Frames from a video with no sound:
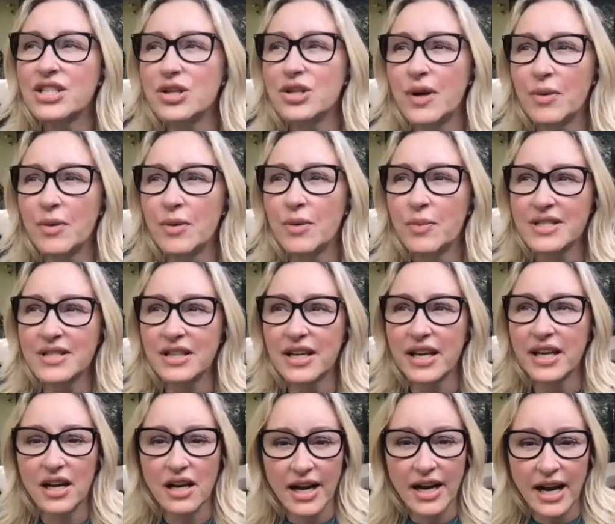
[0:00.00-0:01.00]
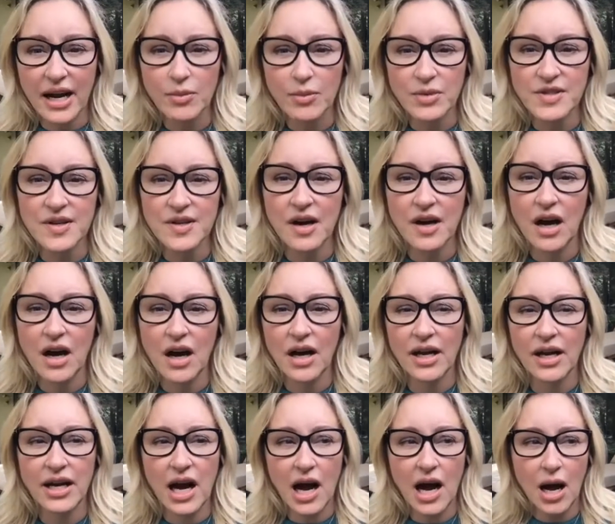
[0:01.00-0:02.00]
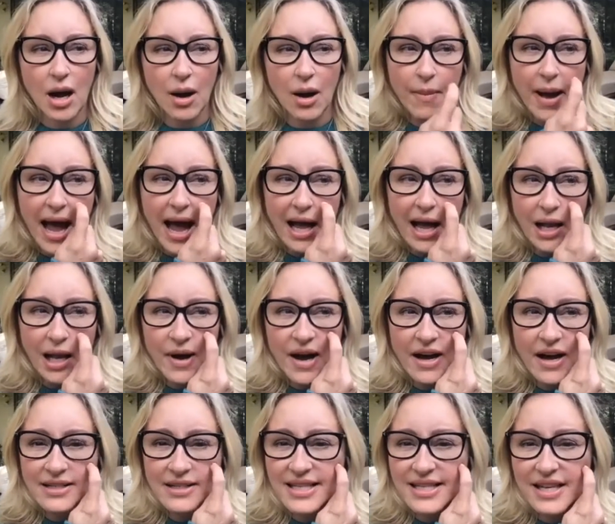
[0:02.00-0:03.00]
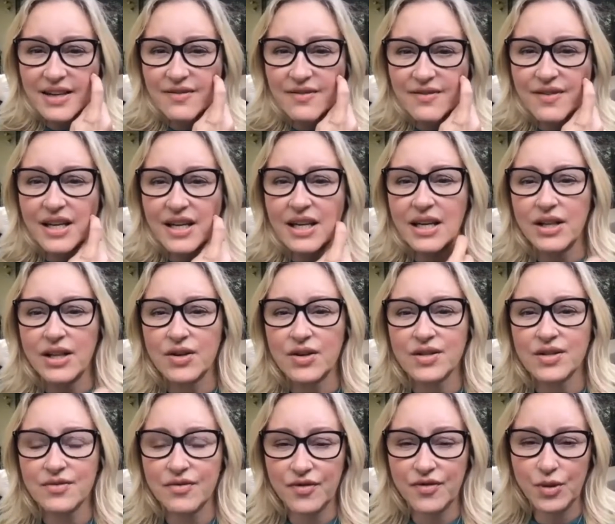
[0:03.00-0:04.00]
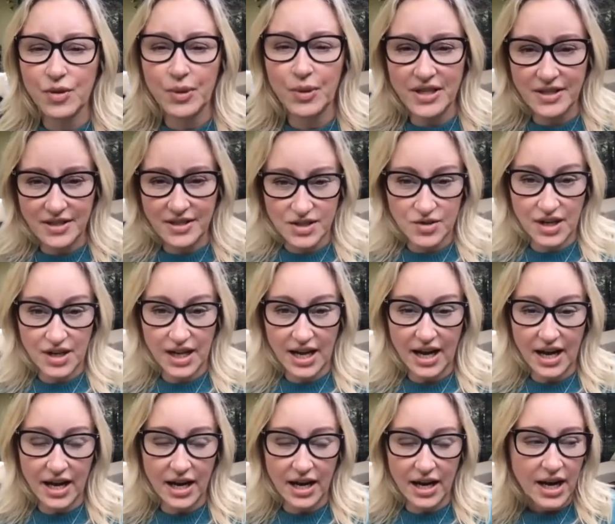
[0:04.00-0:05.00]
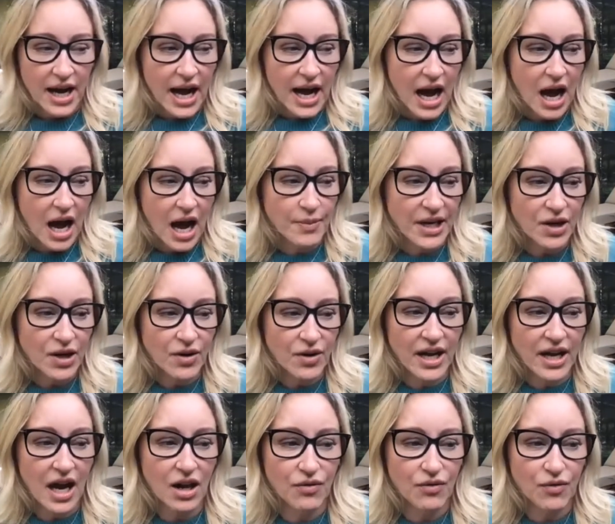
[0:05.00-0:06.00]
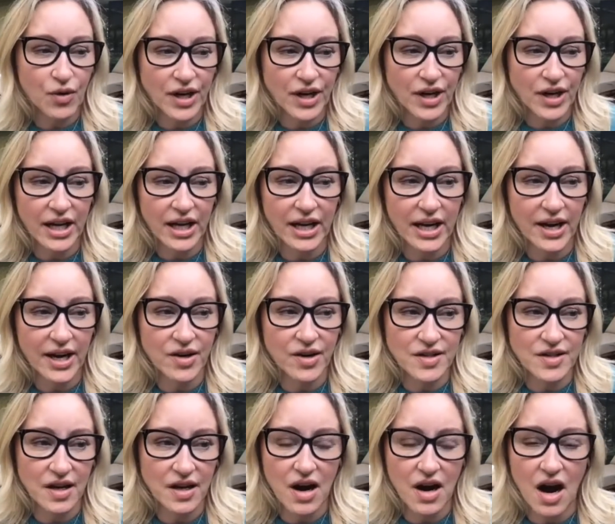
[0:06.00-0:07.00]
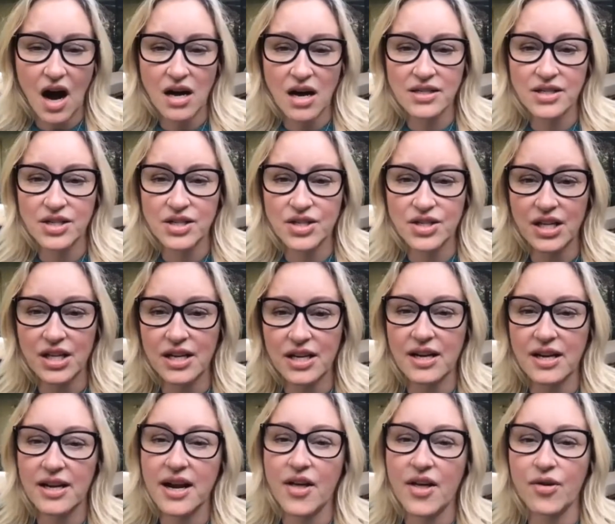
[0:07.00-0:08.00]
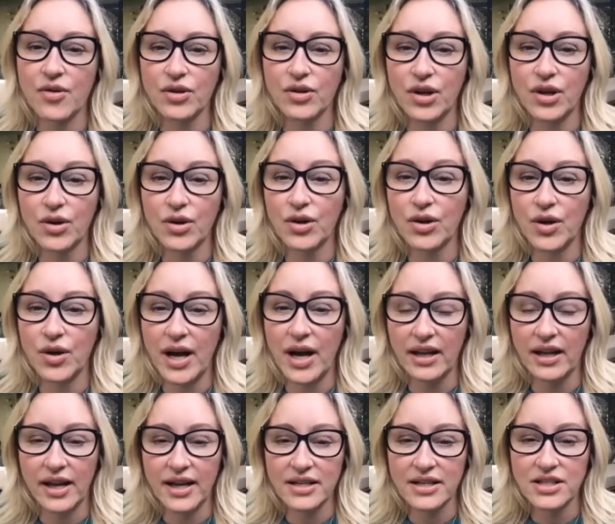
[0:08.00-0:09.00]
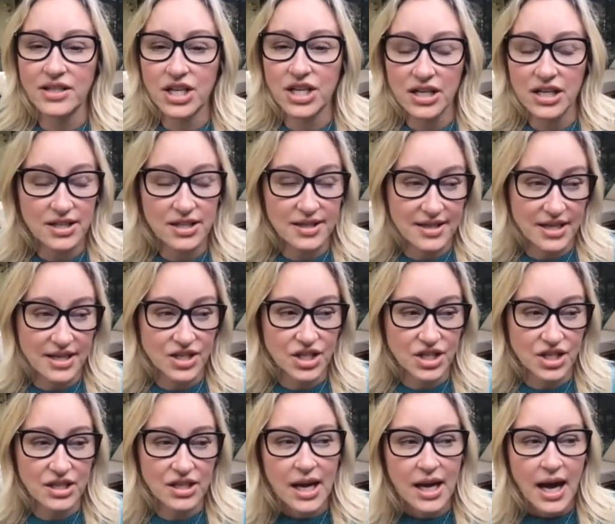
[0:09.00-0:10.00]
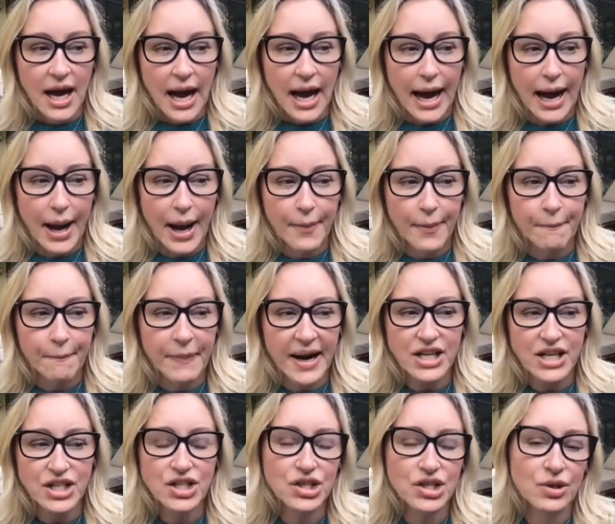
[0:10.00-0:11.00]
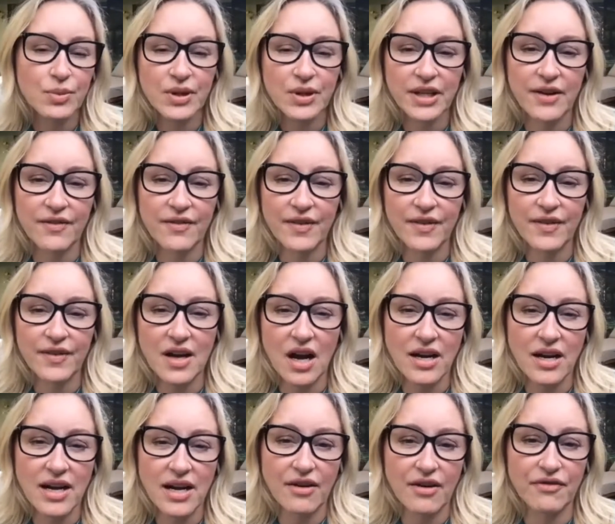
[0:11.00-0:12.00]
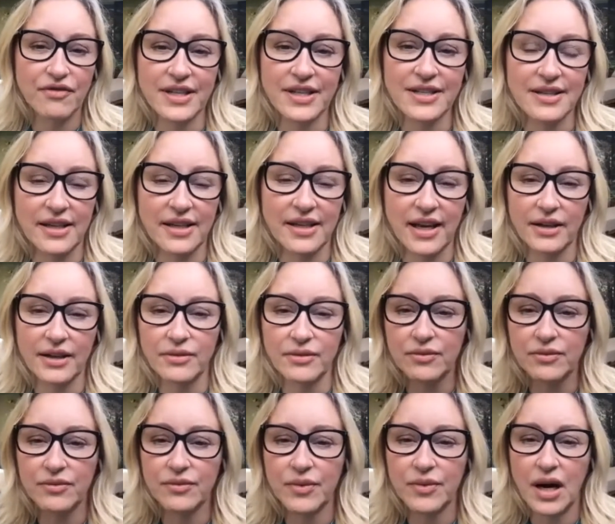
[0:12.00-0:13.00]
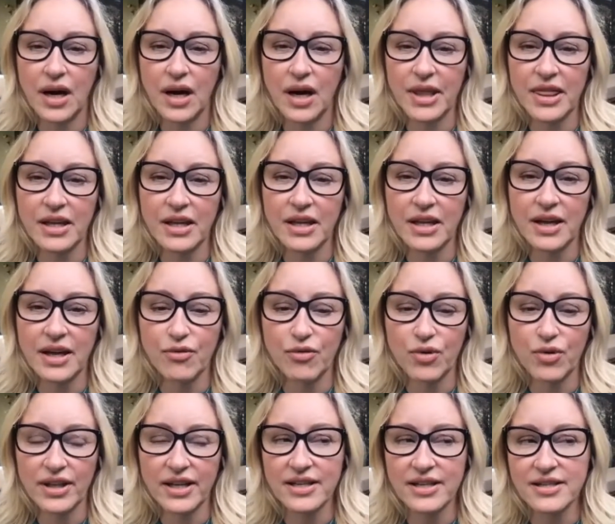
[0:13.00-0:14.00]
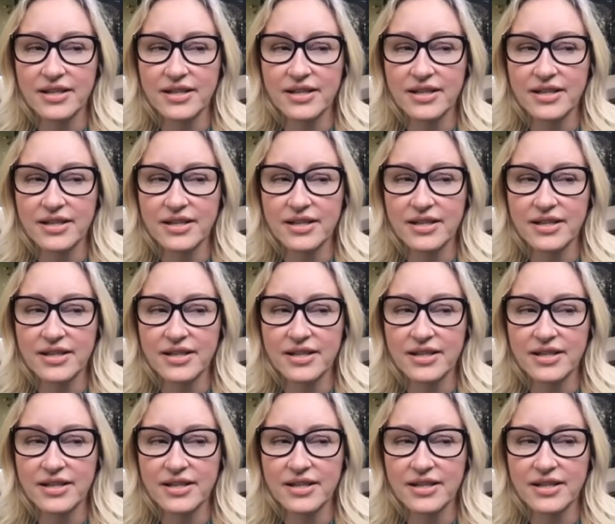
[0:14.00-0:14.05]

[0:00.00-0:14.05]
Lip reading: be able to still get it on Amazon, Alibi TV. There's a few places you can get it. Here in California, it airs on Oxygen and another local LA station. But I do believe it's on Netflix again. I think they've released